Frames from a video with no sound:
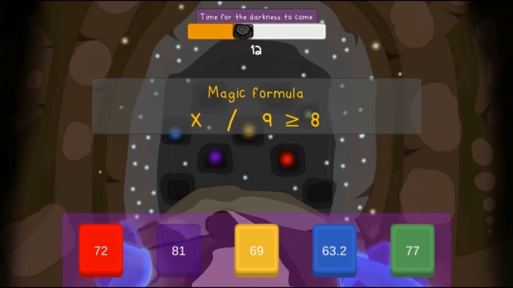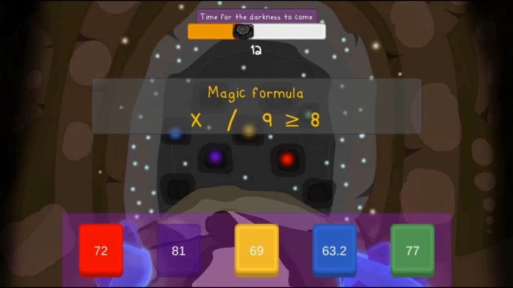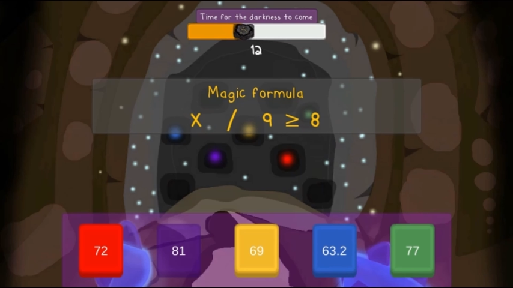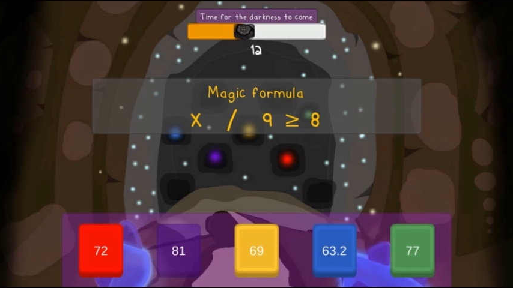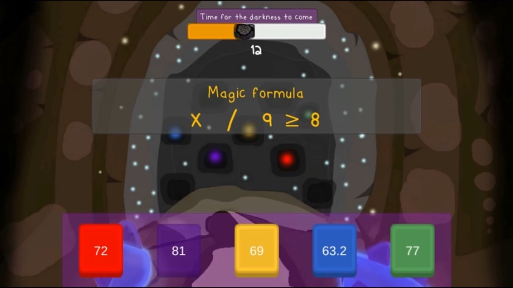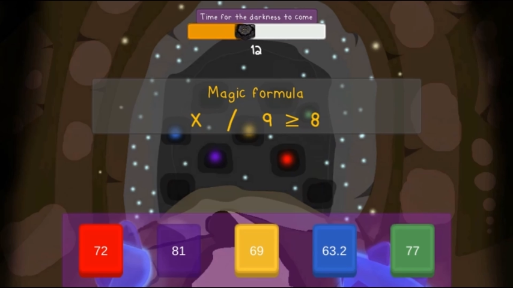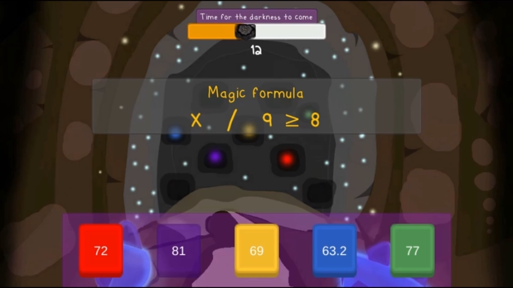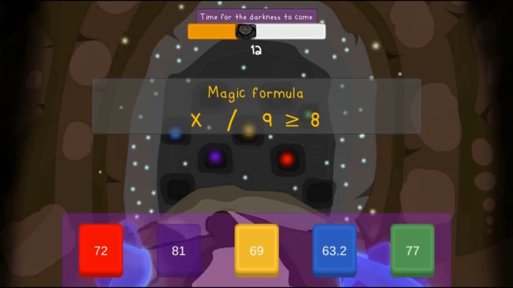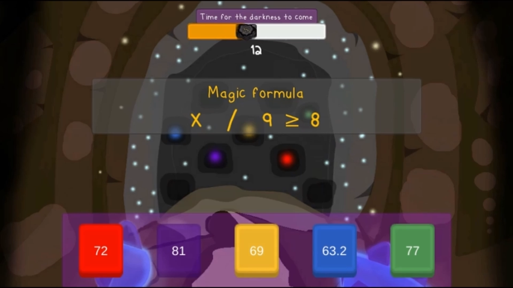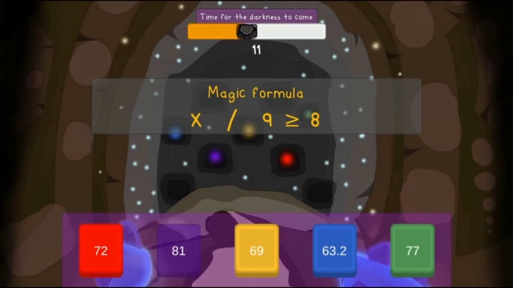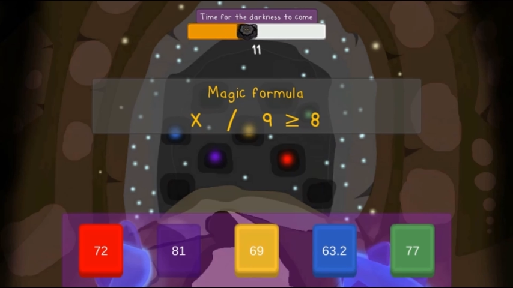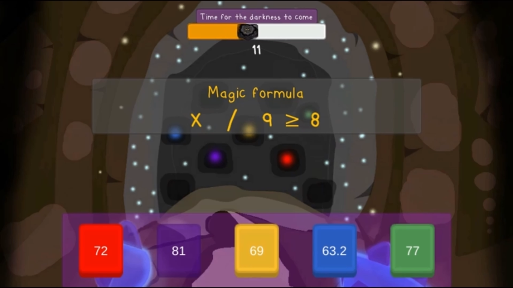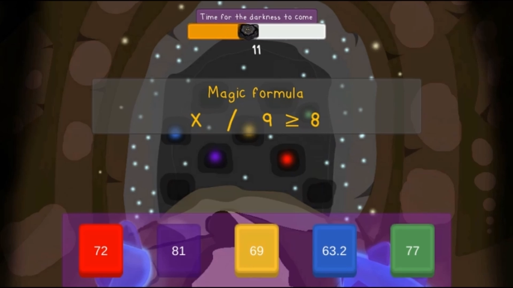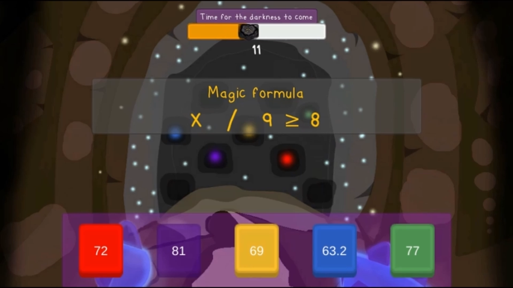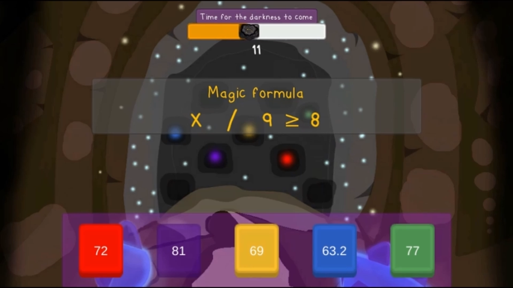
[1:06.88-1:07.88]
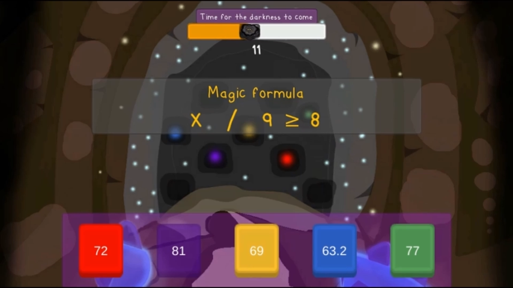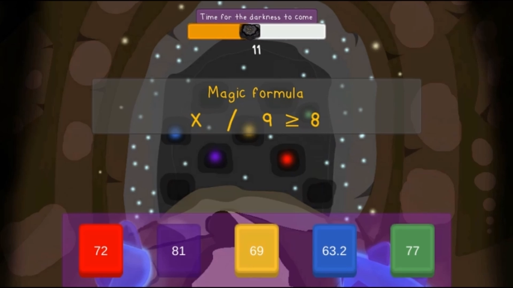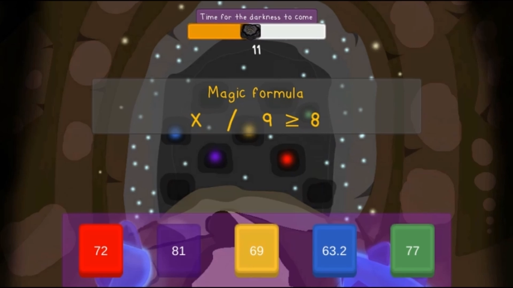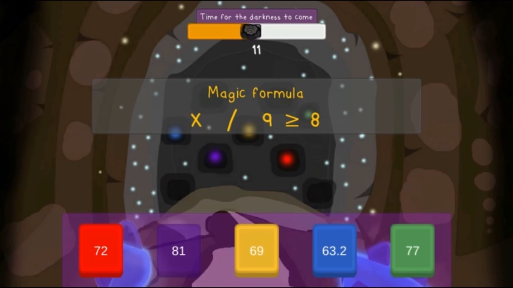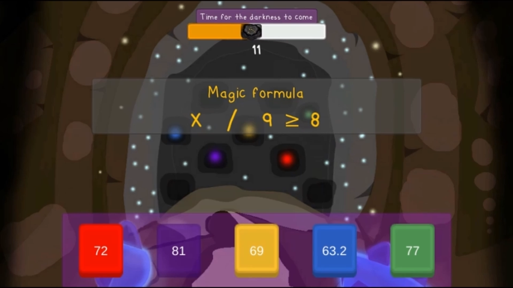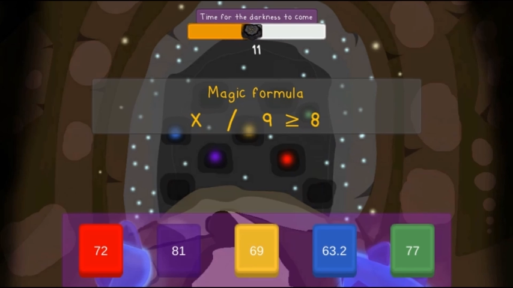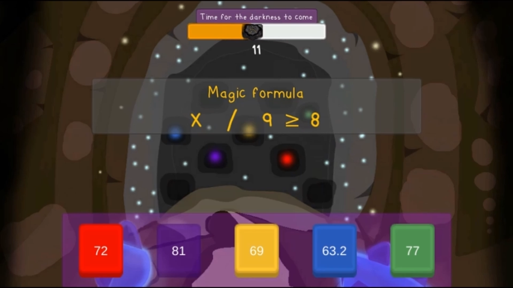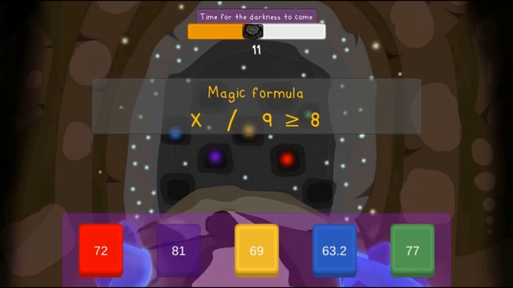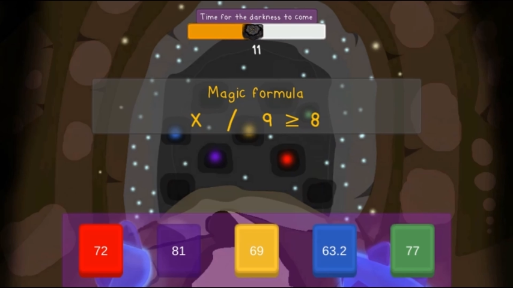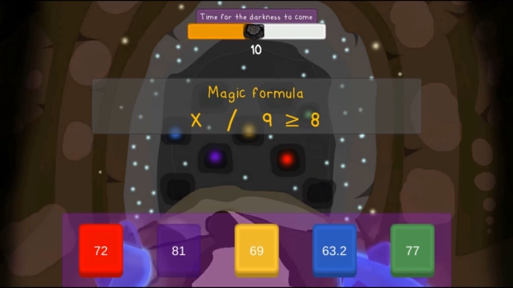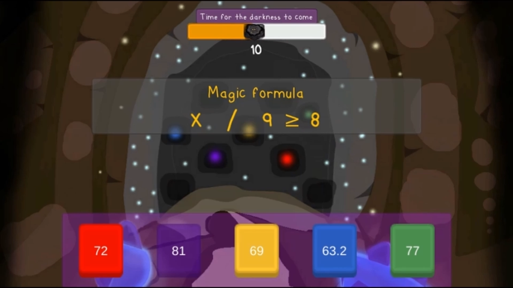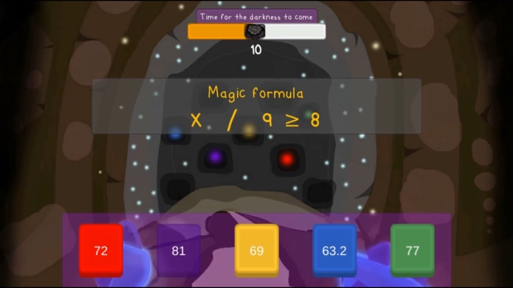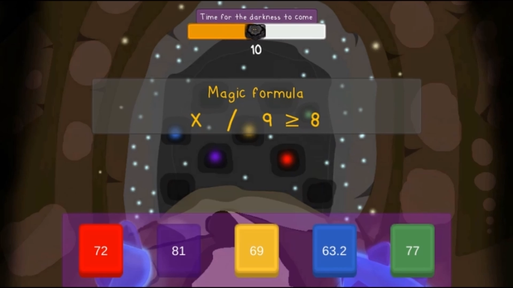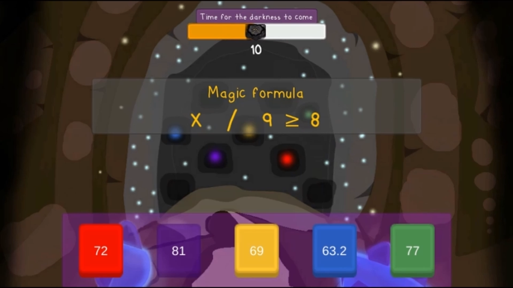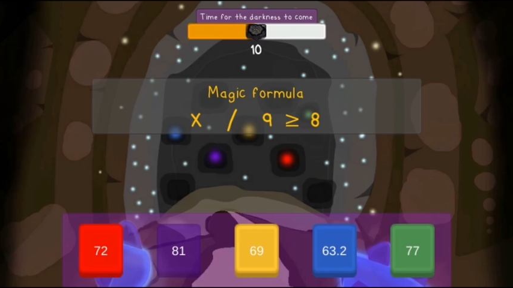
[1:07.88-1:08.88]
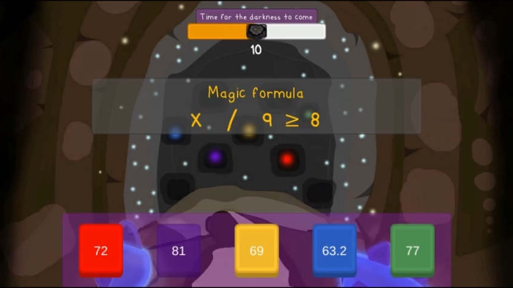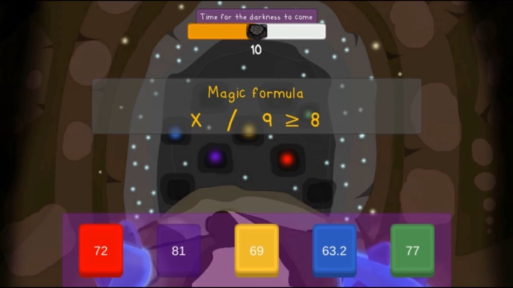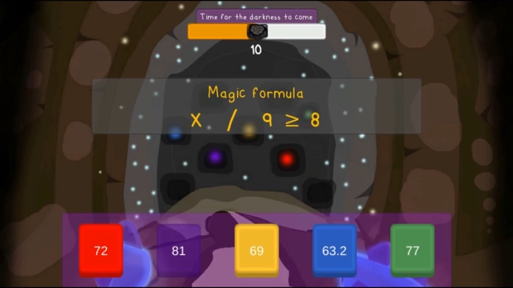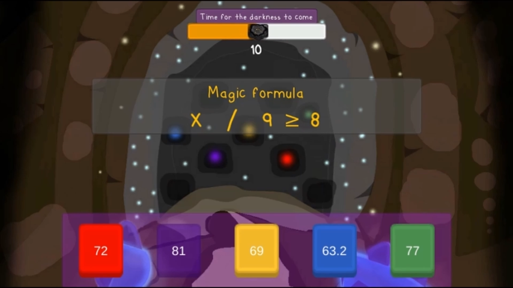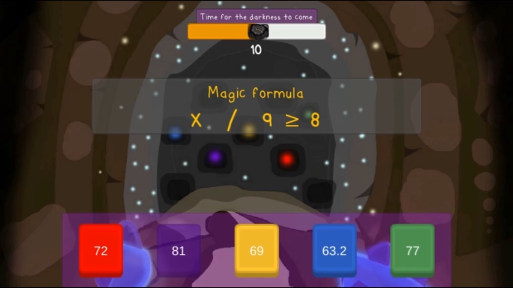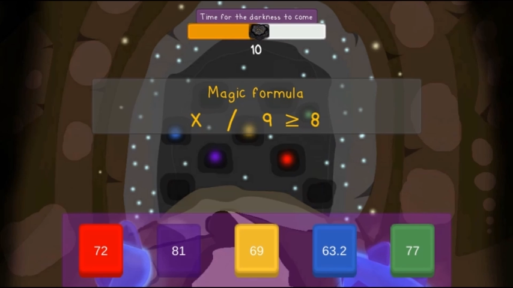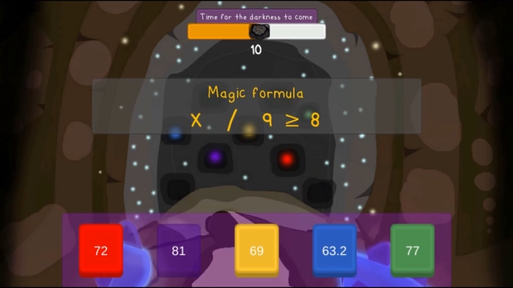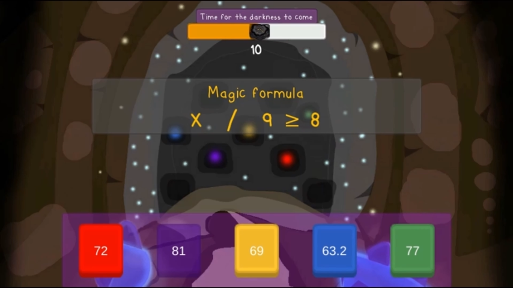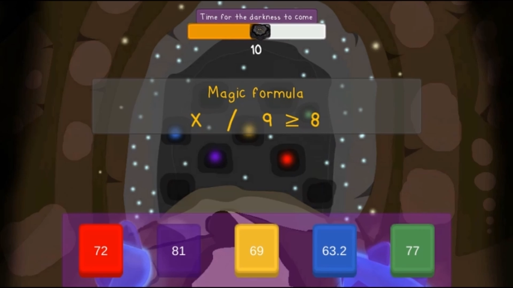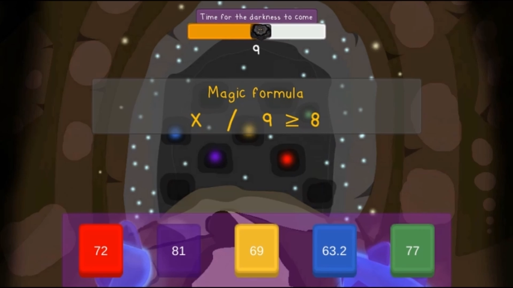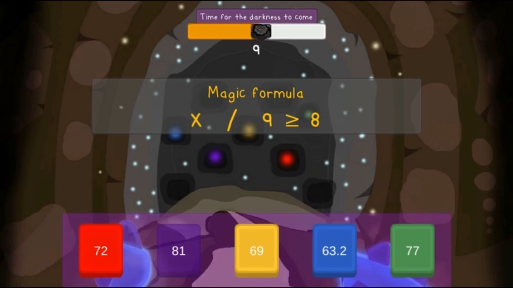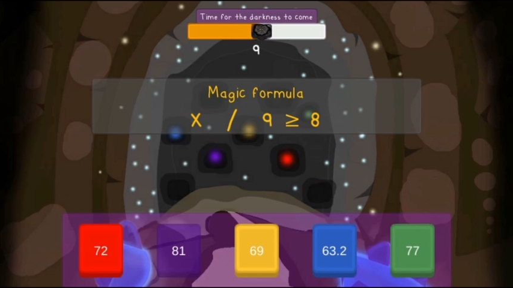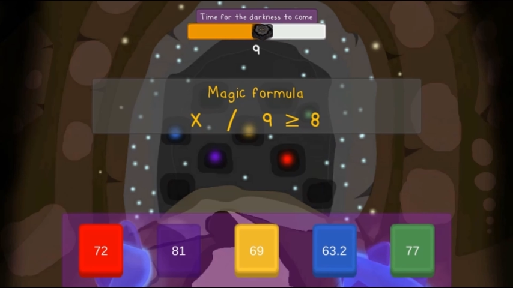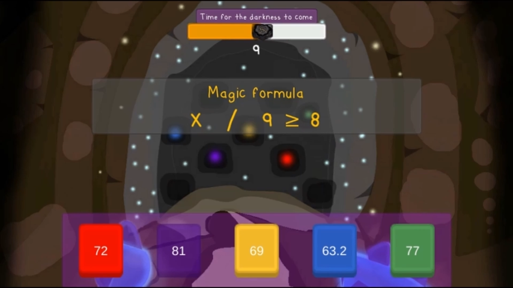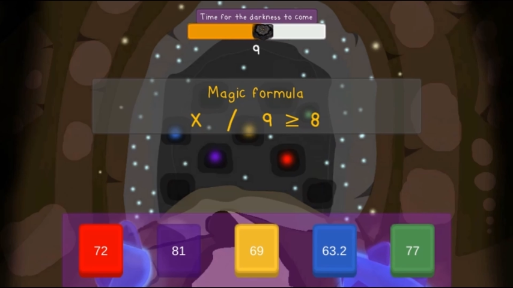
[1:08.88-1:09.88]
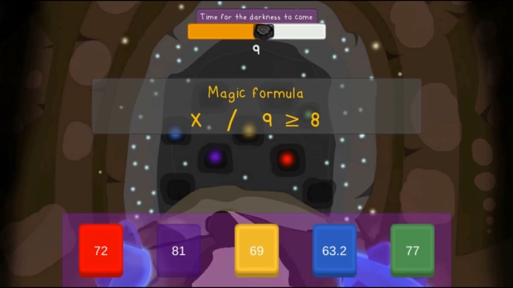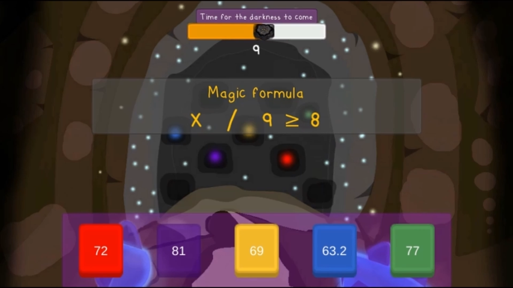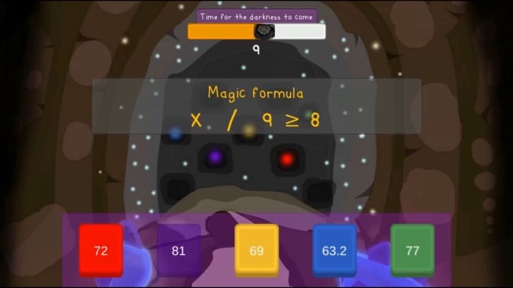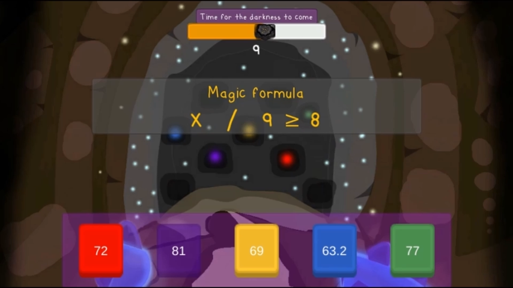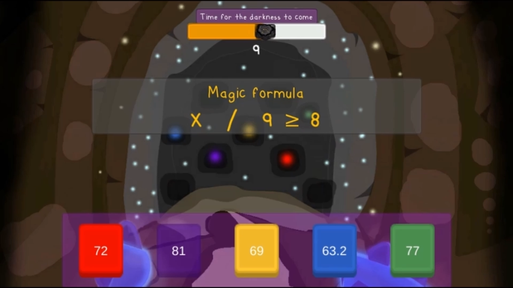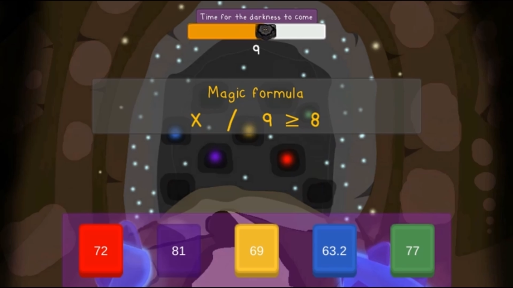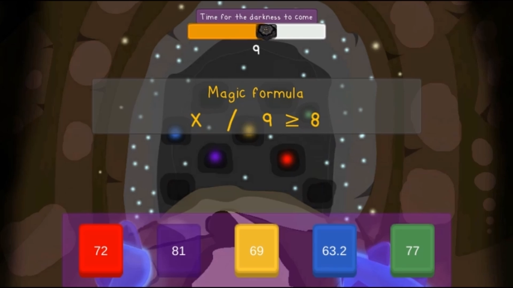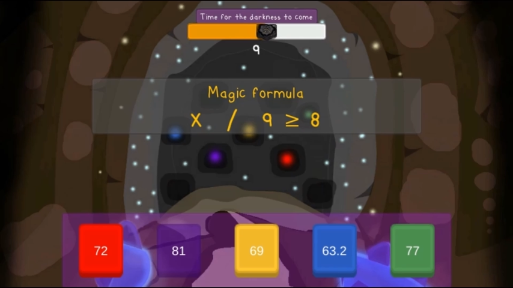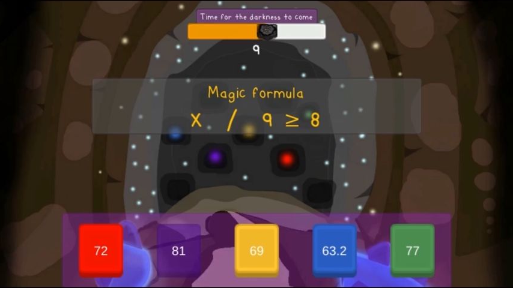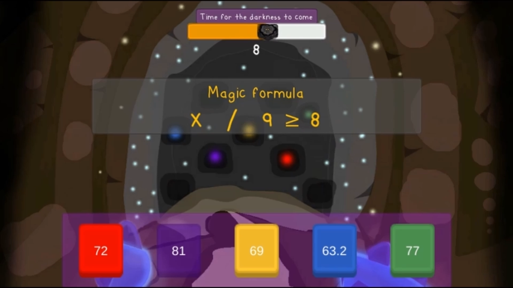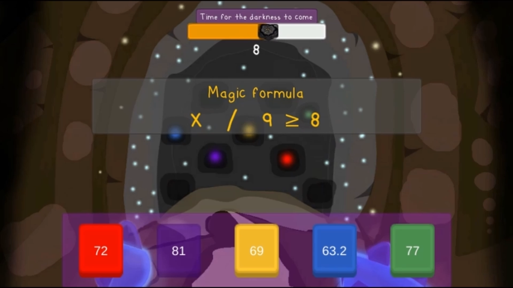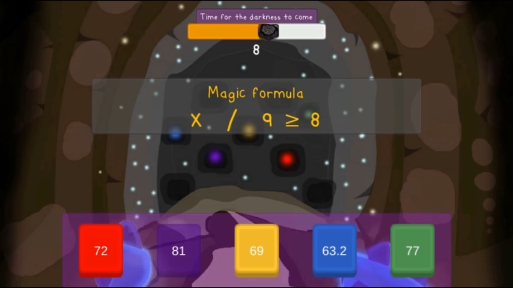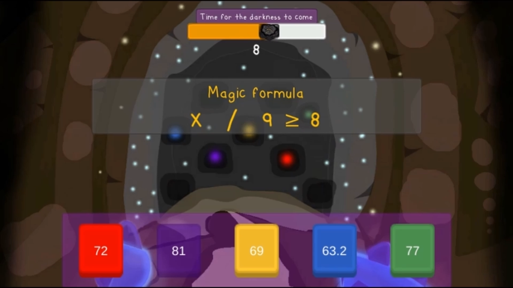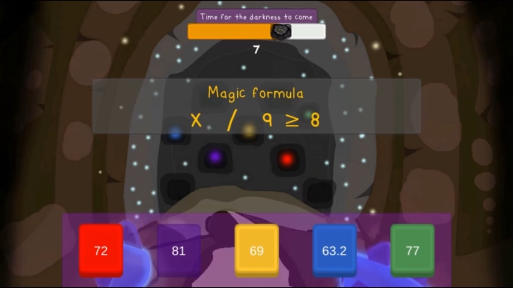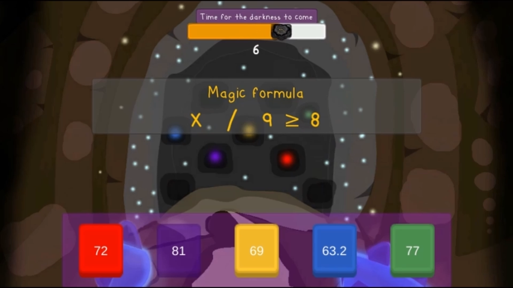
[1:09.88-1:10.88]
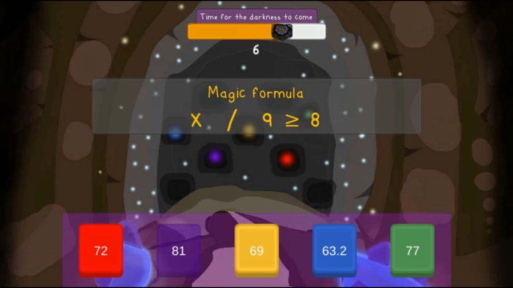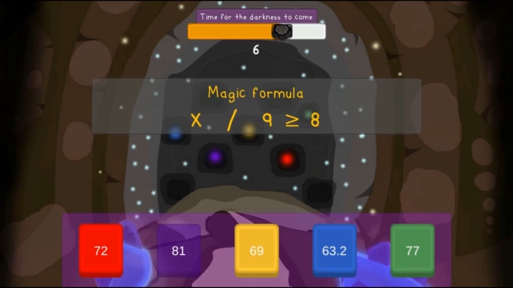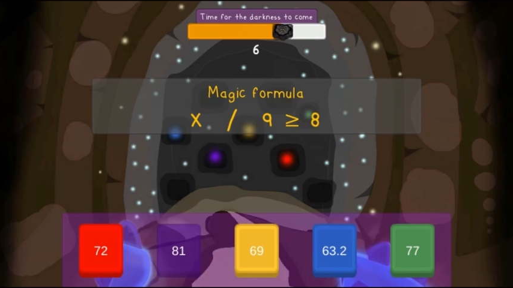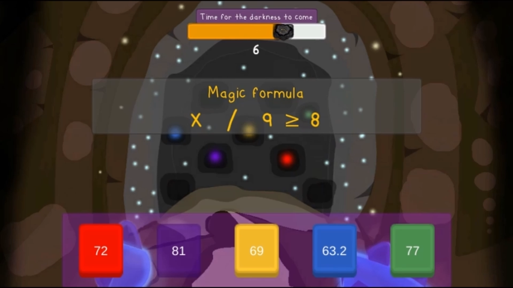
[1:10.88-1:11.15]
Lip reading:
No face is visible, so there are no lips to read.